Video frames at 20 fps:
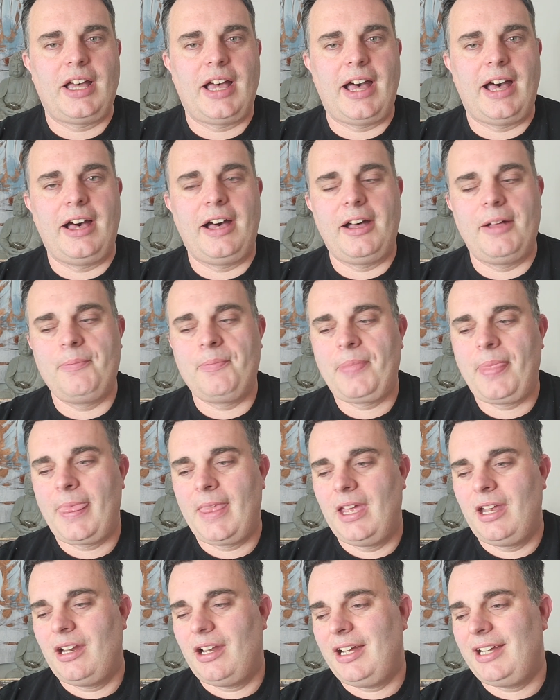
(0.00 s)
and
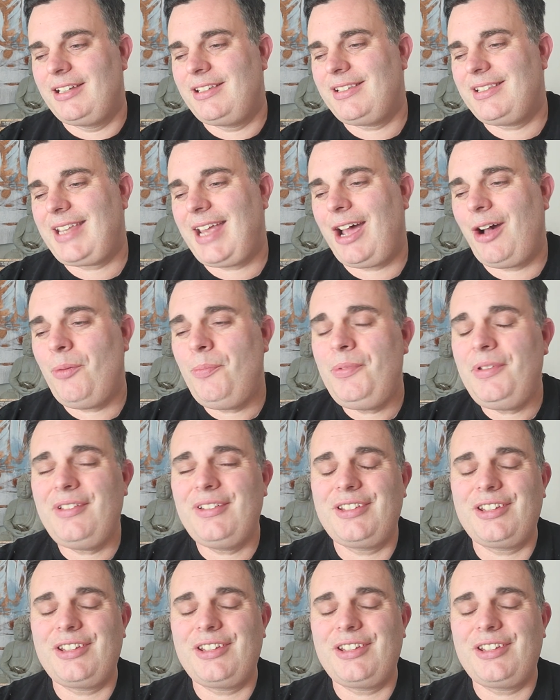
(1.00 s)
just help you